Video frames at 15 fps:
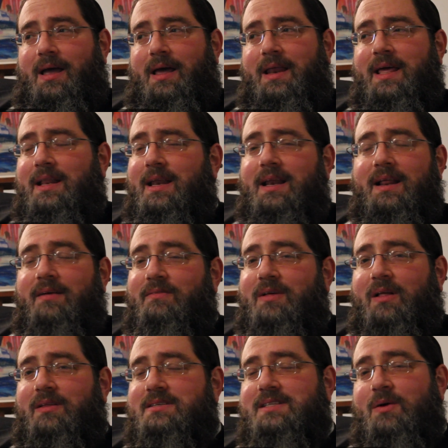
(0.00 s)
And he didn't even
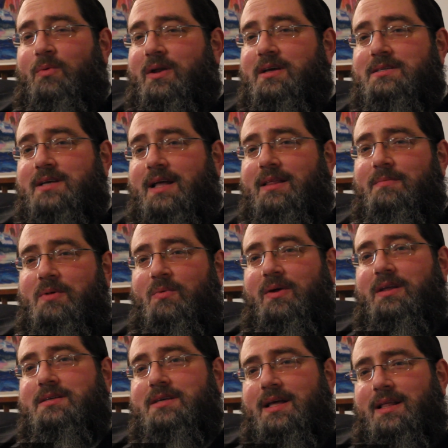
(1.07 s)
understand what he said to me when
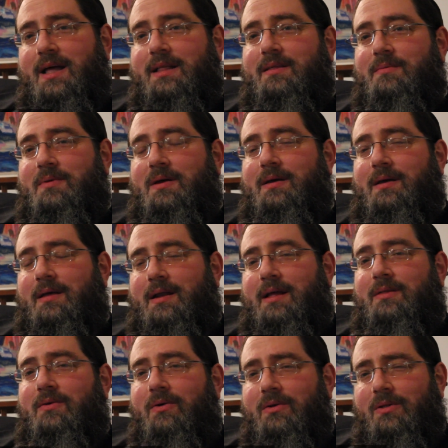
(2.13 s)
he said that to me. And I
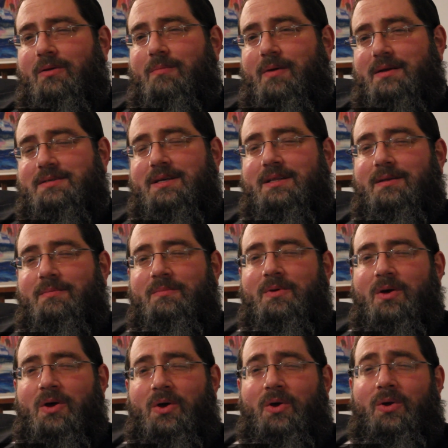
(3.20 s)
turned to him, I said to him,
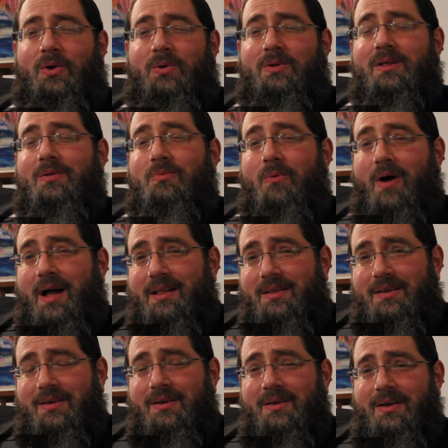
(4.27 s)
you did what?
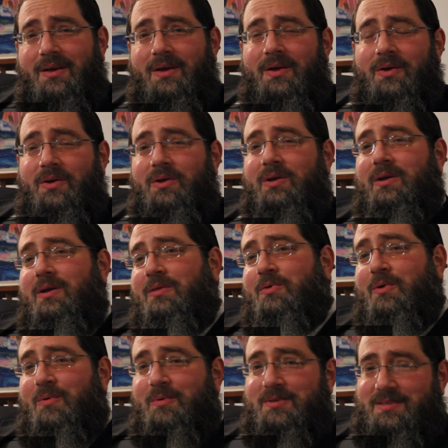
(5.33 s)
You
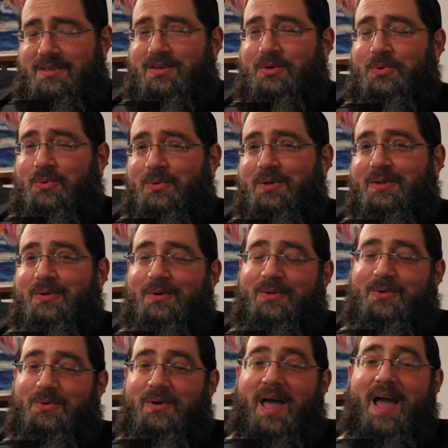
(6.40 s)
thought it was cool? You took
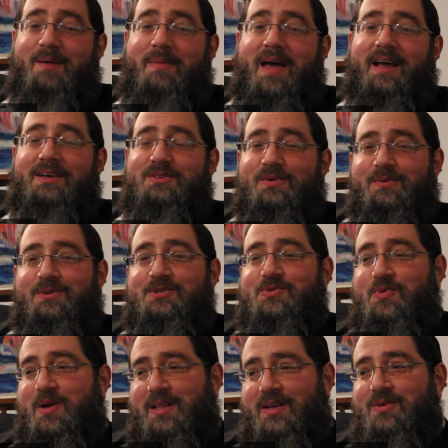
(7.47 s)
2 gangbangers off the
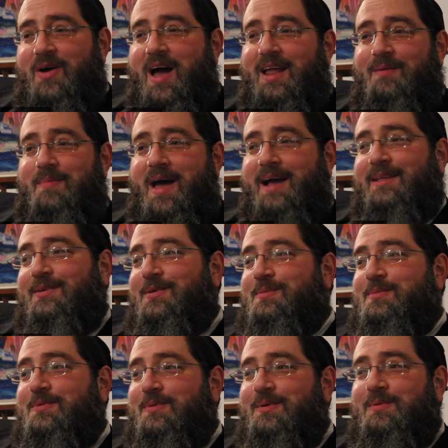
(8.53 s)
street and you had them act in your
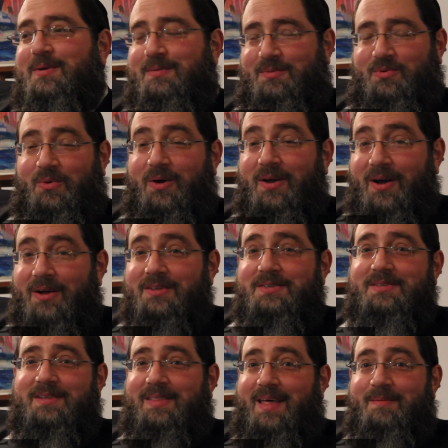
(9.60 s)
movie with toy
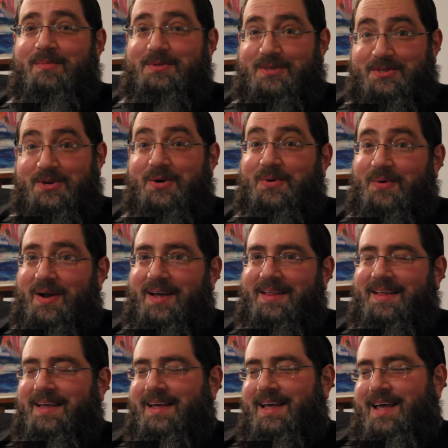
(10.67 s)
guns? To them it was a joke, right?
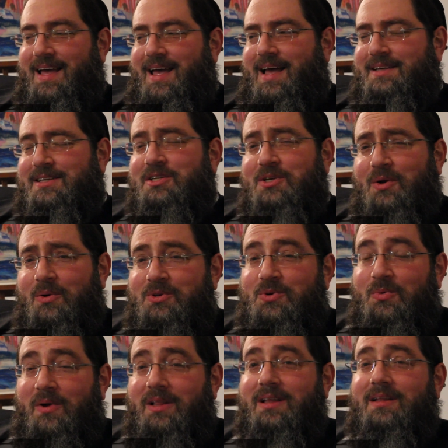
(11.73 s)
I said, you know what
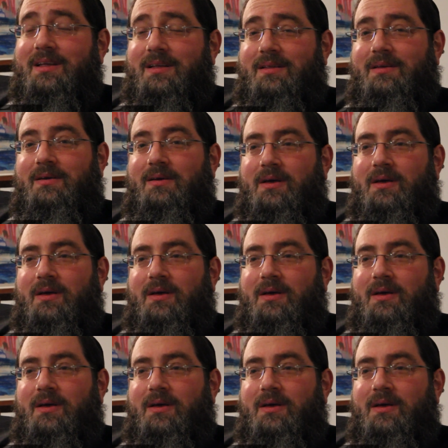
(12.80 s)
you really did?